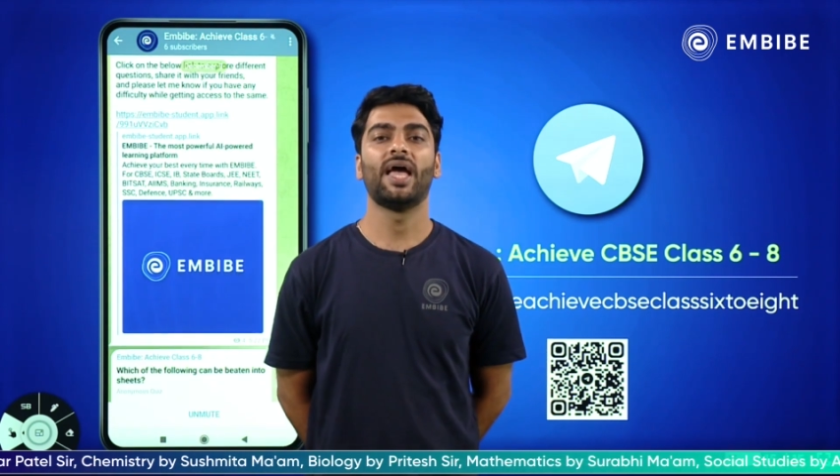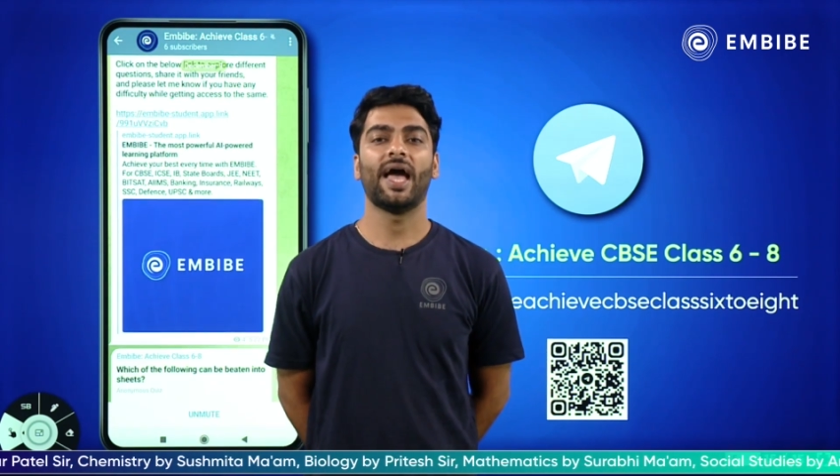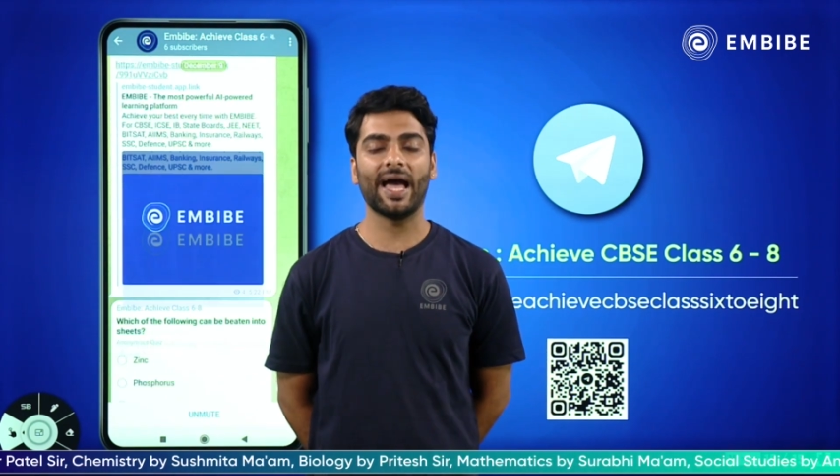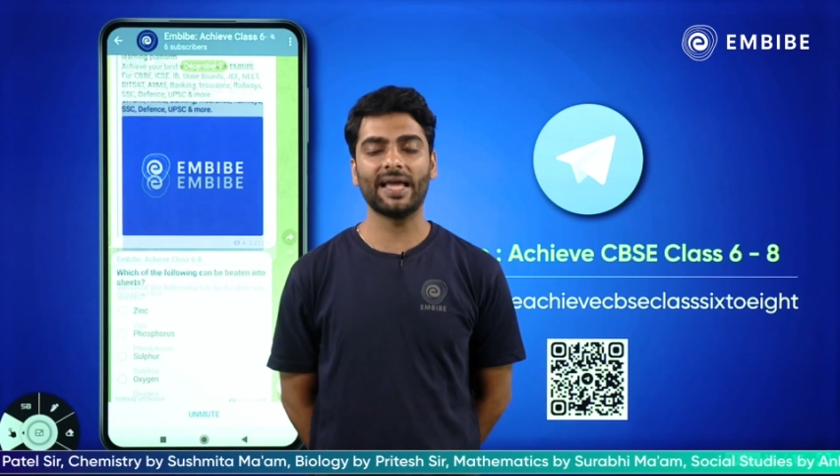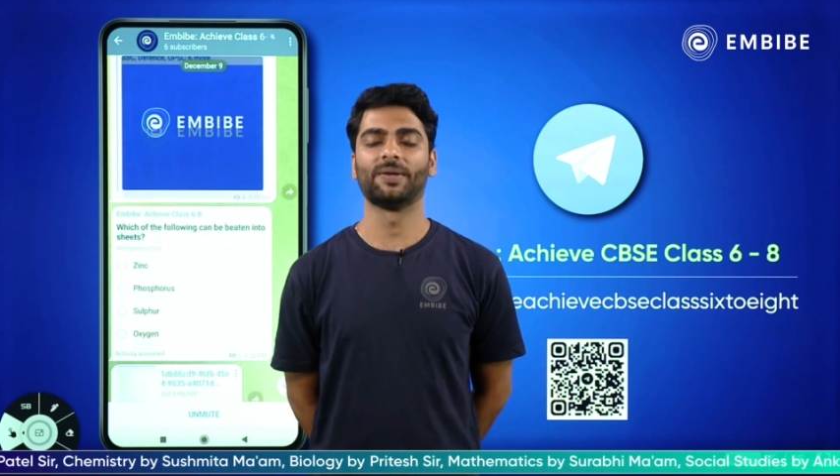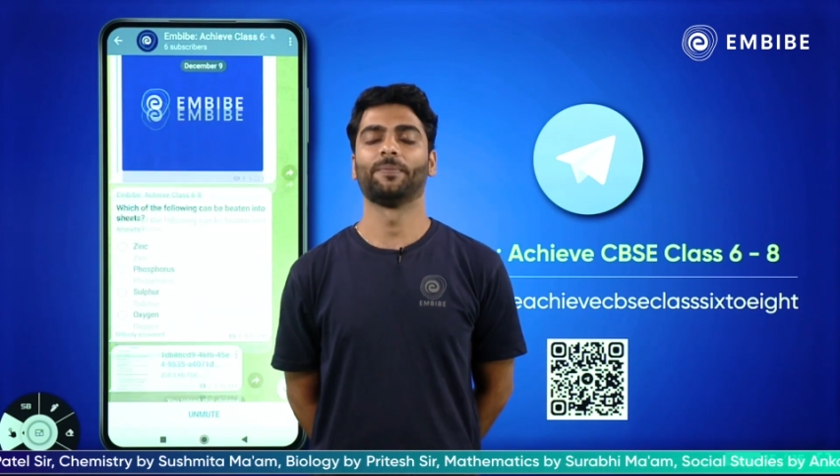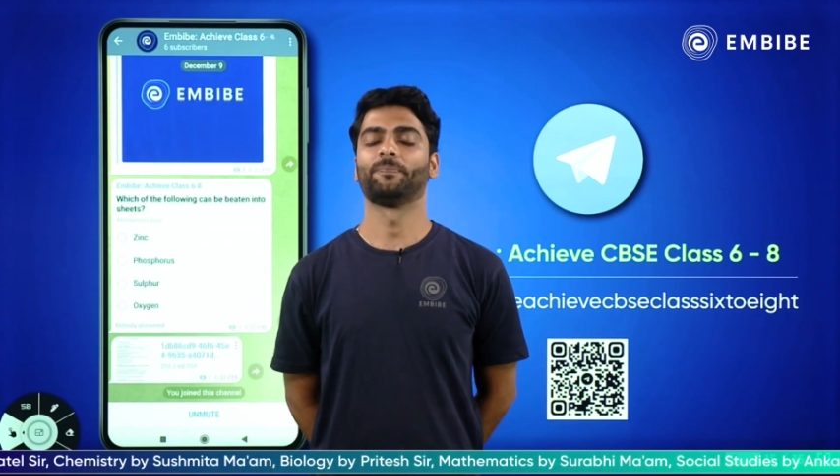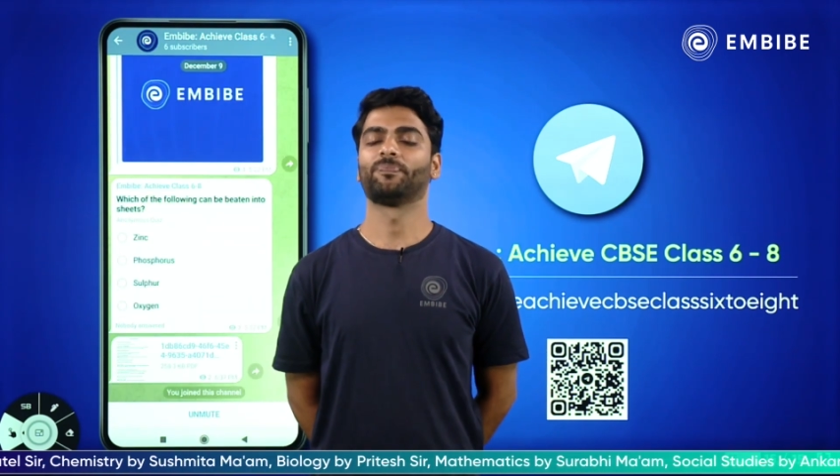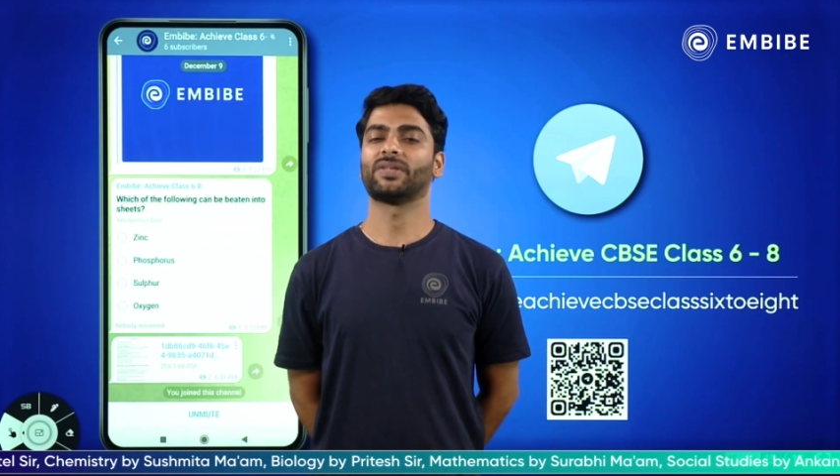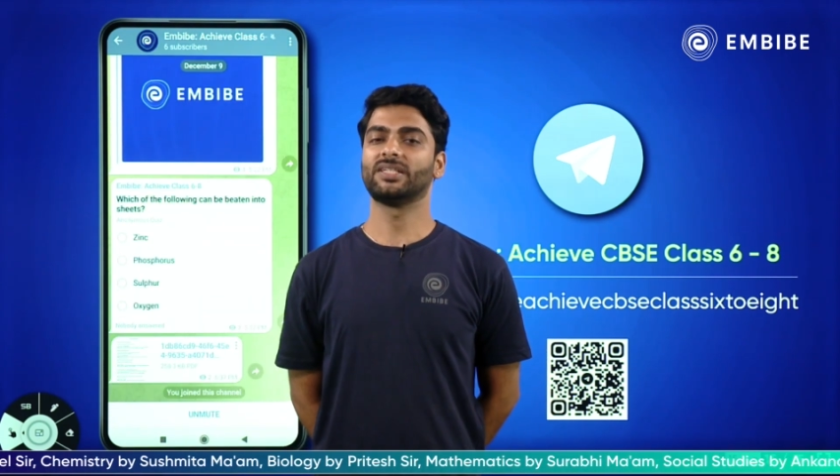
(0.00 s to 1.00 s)
And
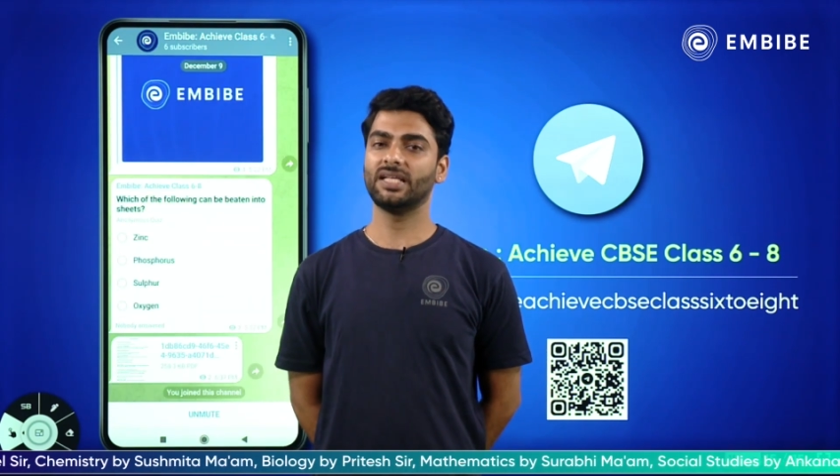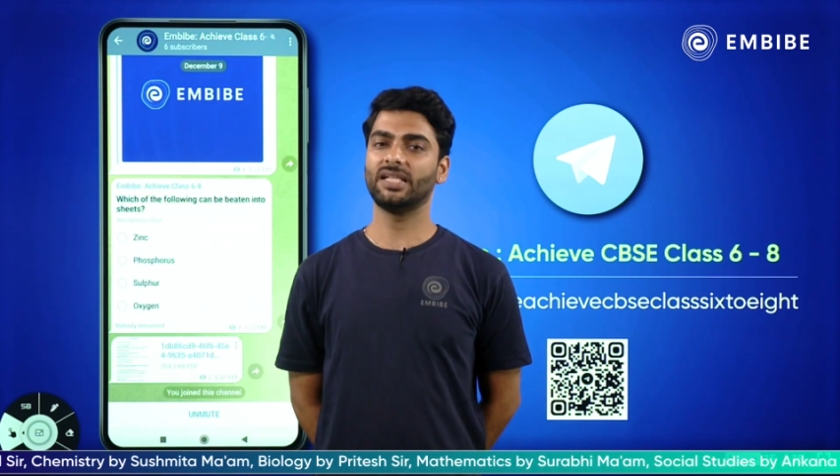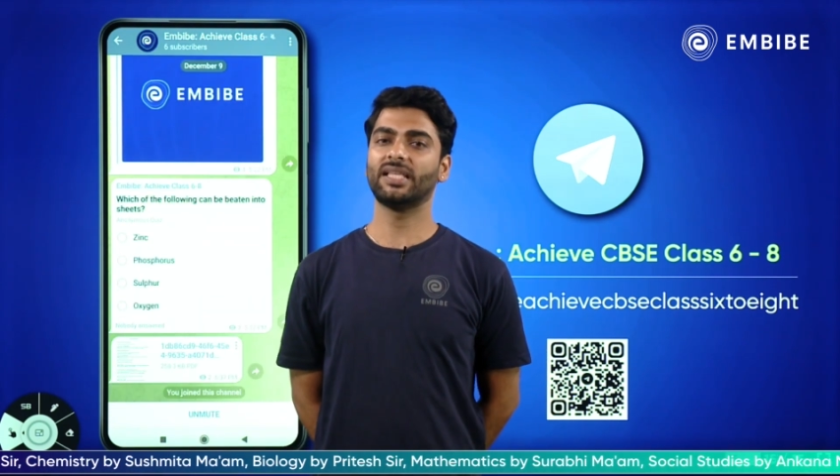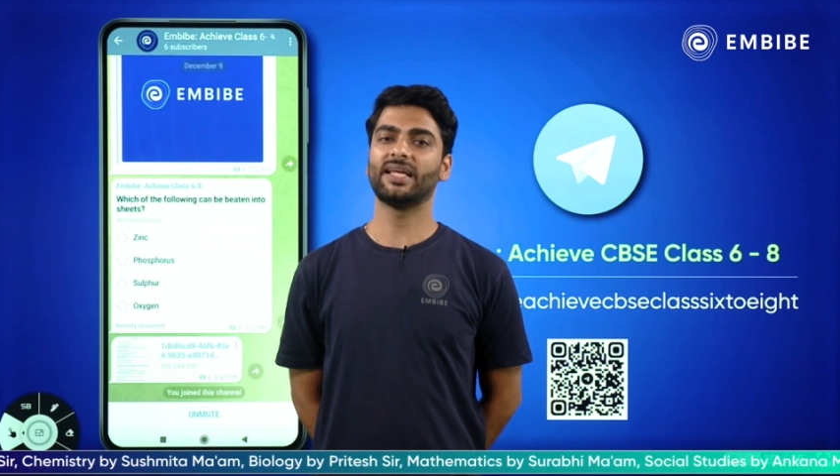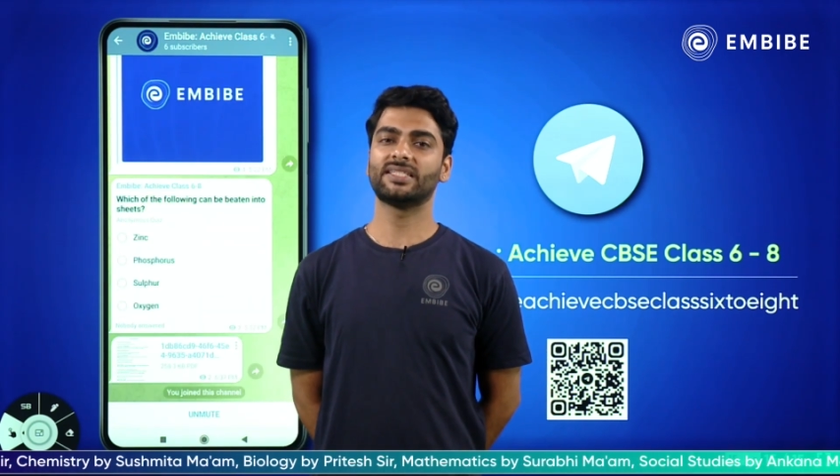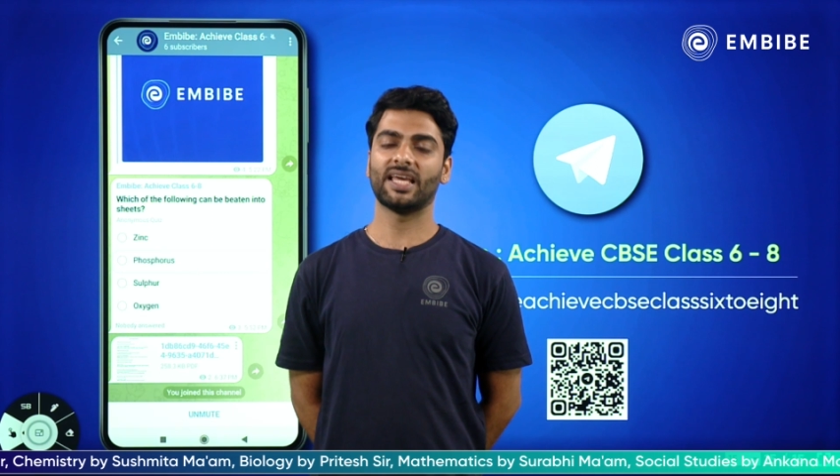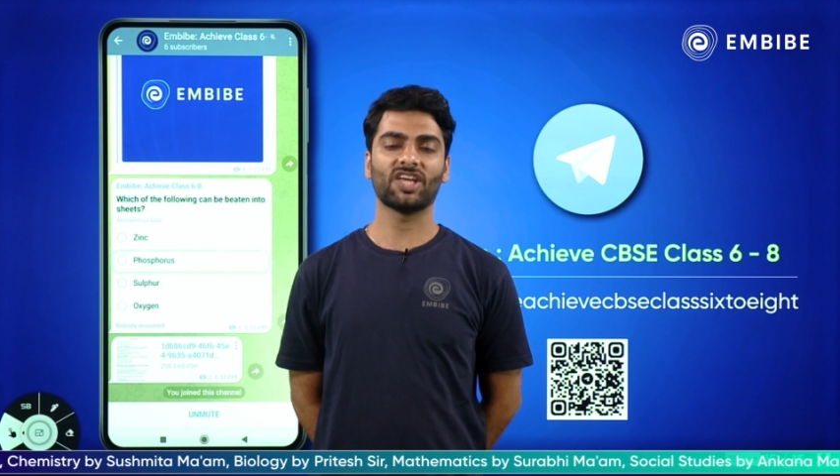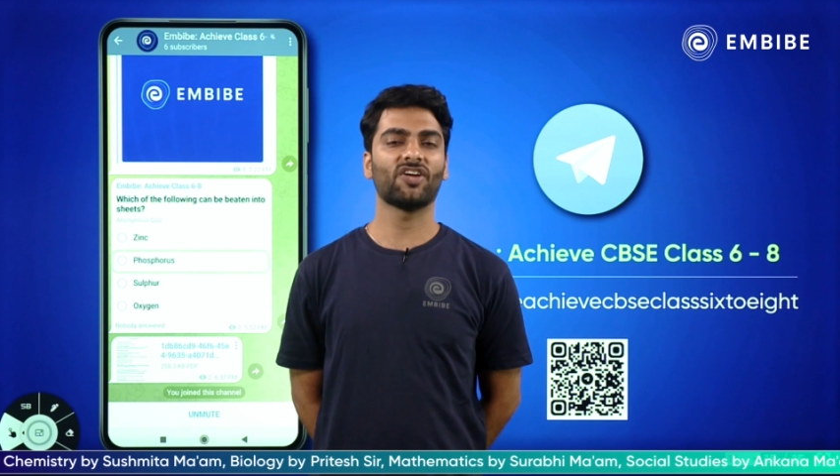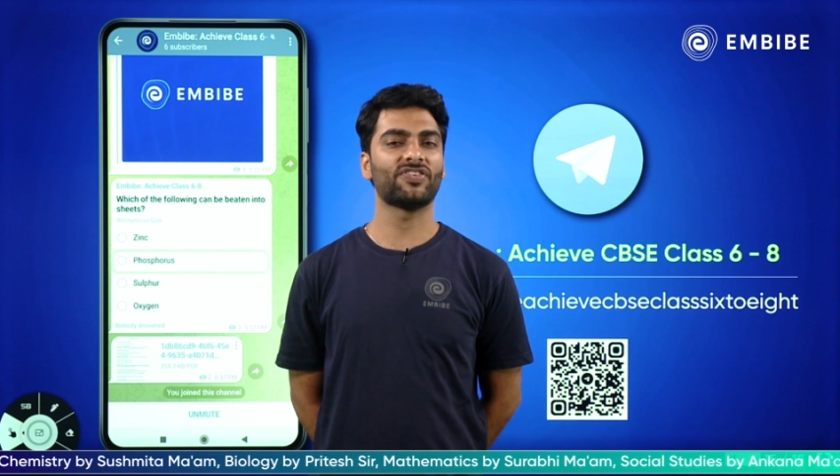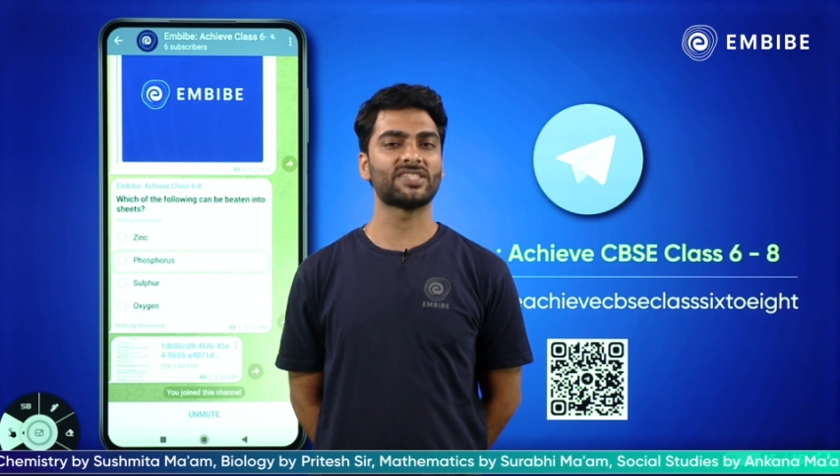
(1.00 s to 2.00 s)
till then, take
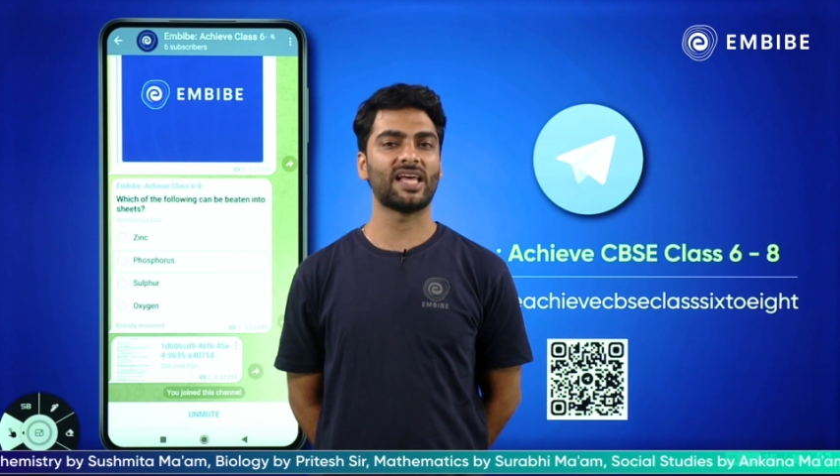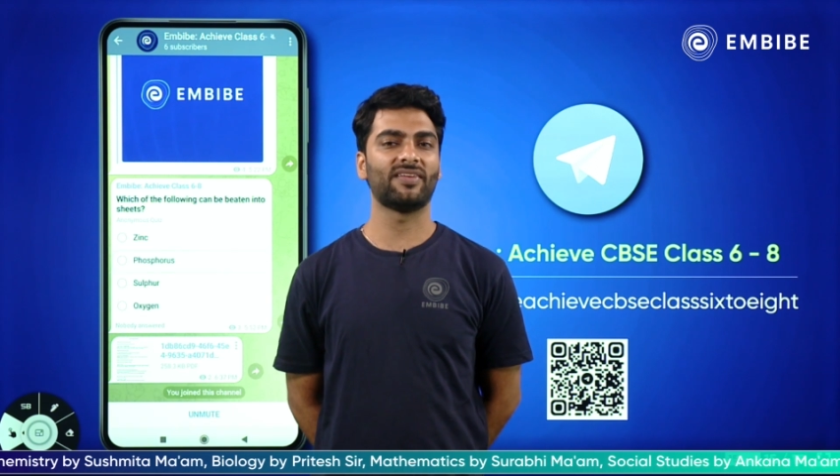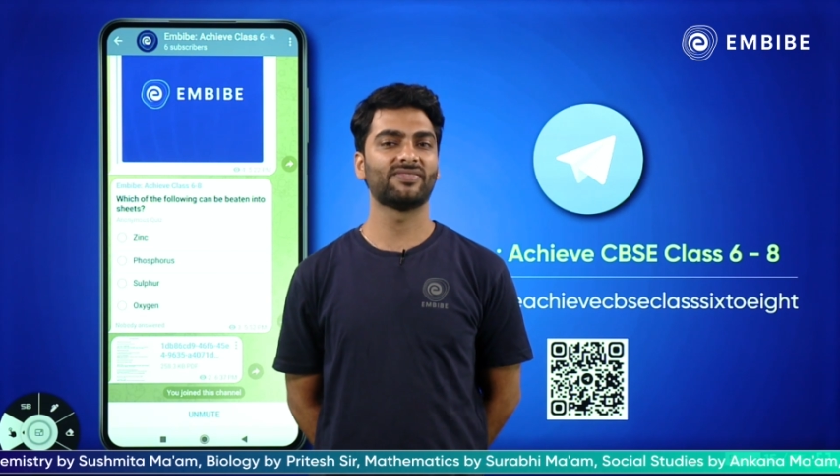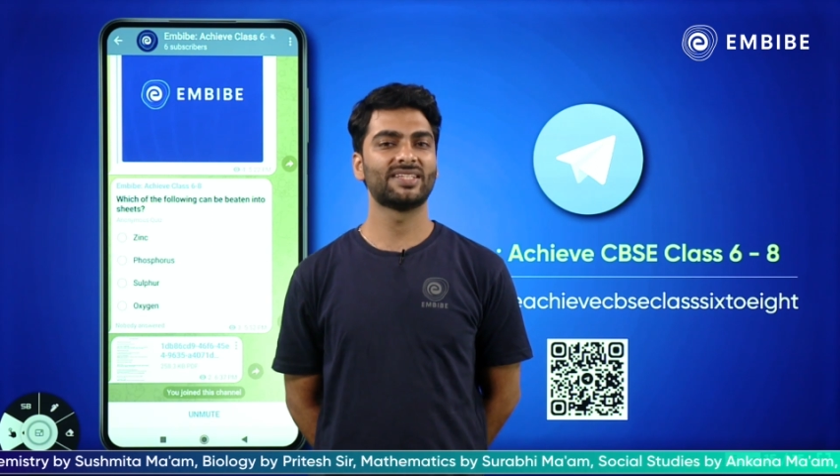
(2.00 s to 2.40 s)
care of yourself.